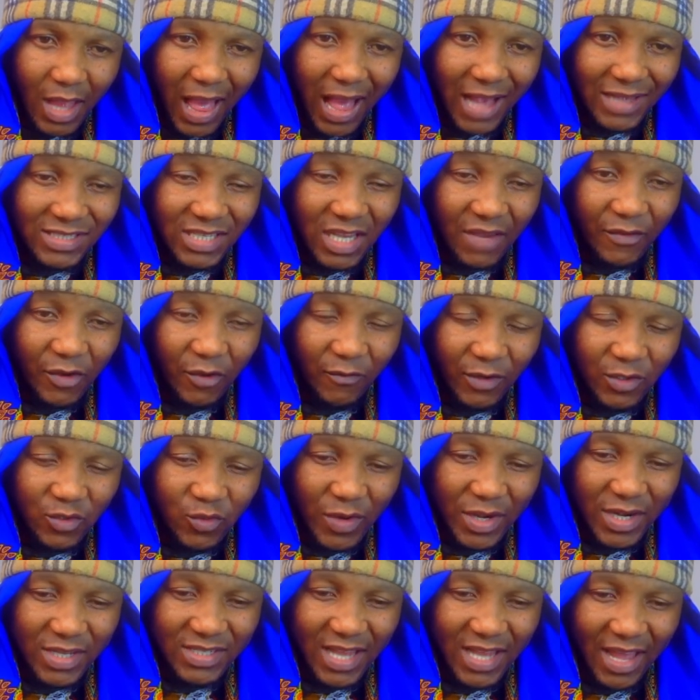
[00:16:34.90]
7 over
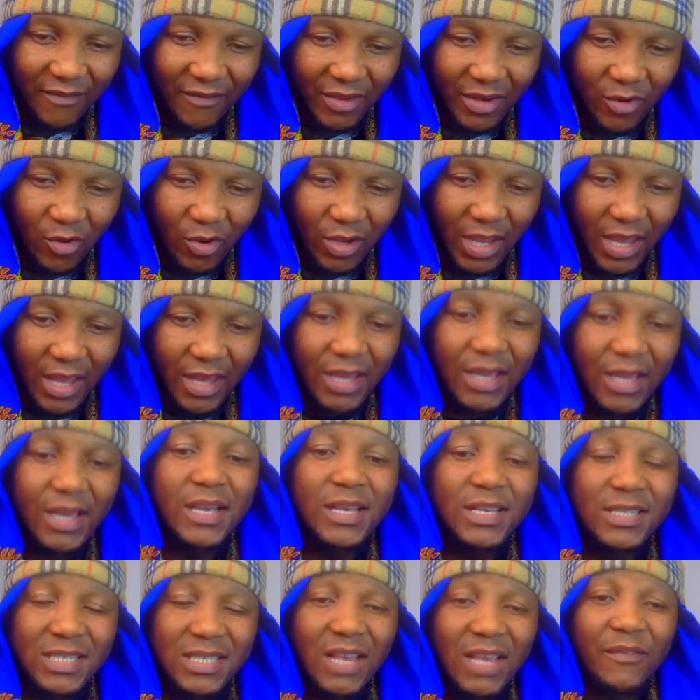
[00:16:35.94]
27. Okay,
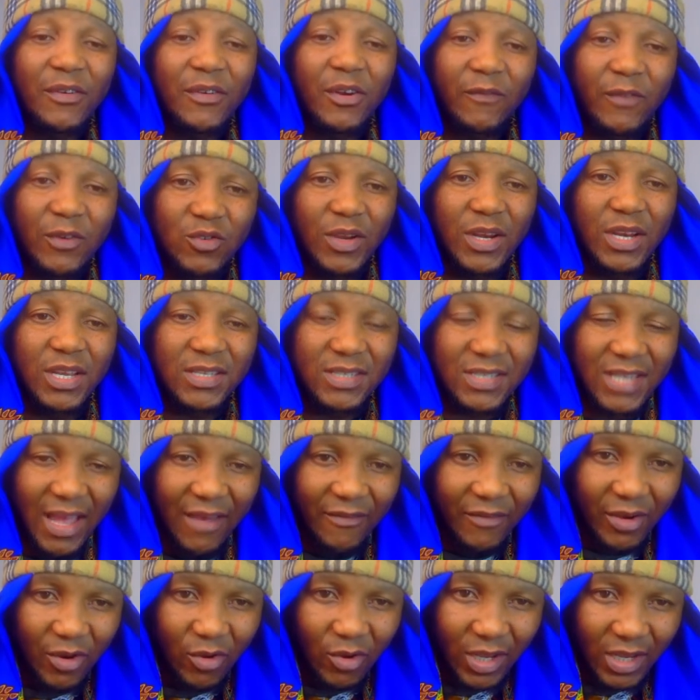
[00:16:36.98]
7 over
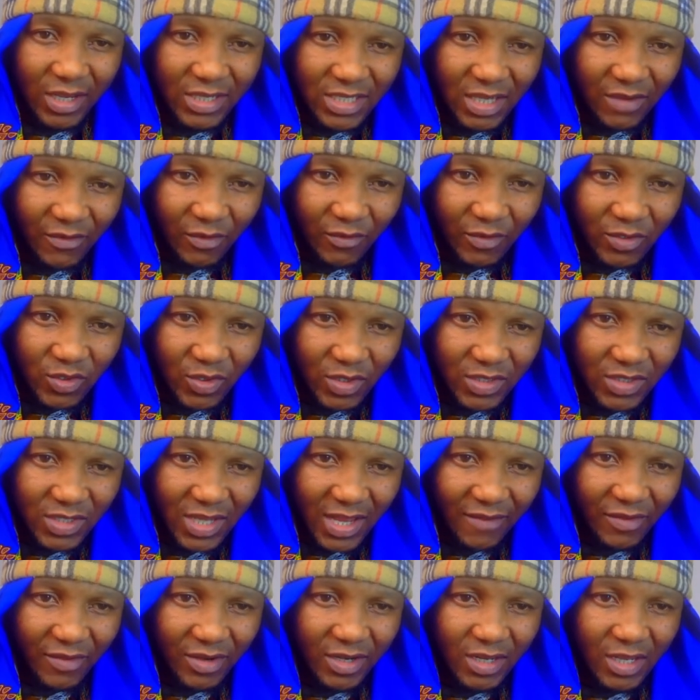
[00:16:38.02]
27. Okay, 7 over
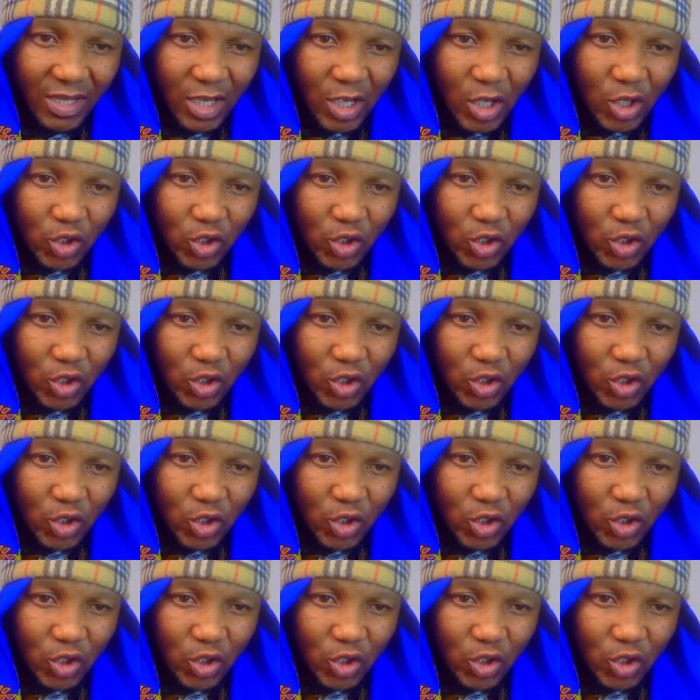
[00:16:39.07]
27.